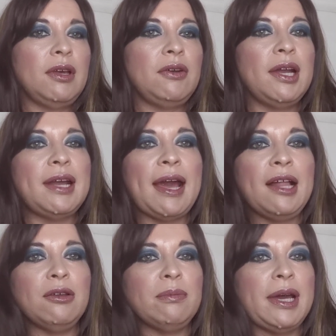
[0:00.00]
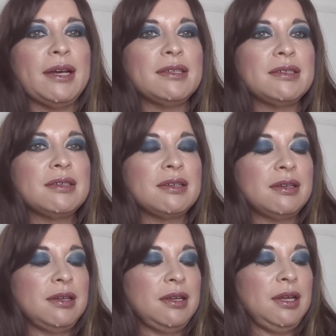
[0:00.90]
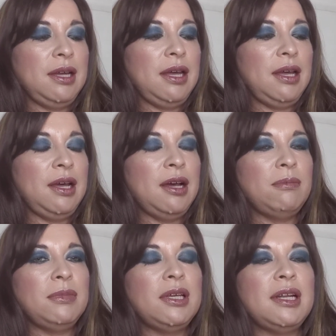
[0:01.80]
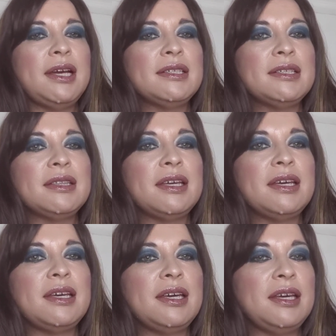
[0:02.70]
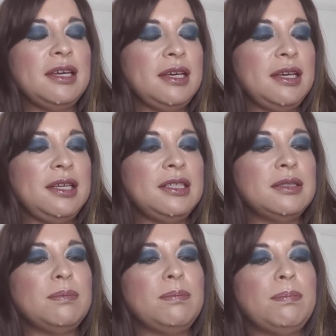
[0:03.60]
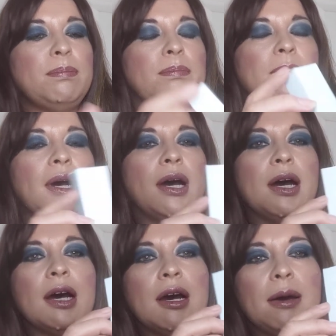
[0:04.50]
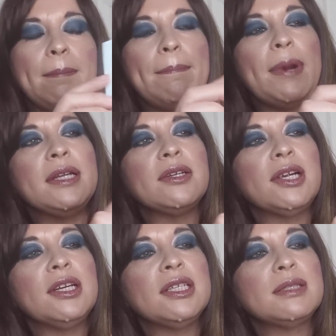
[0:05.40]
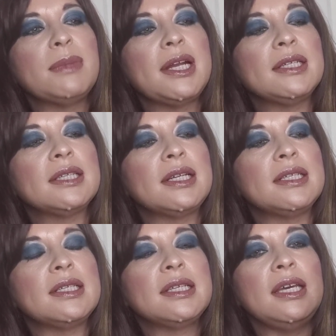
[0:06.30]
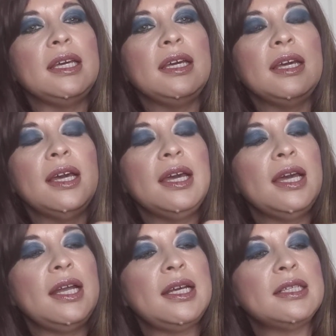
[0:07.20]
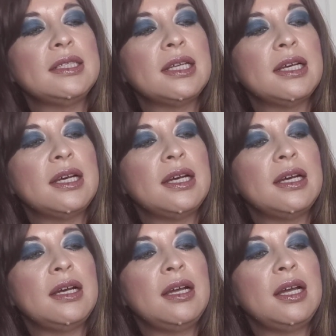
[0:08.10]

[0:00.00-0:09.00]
Great aloe mask. Um, the next thing is um, by Tarte Cosmetics and it's C and it's a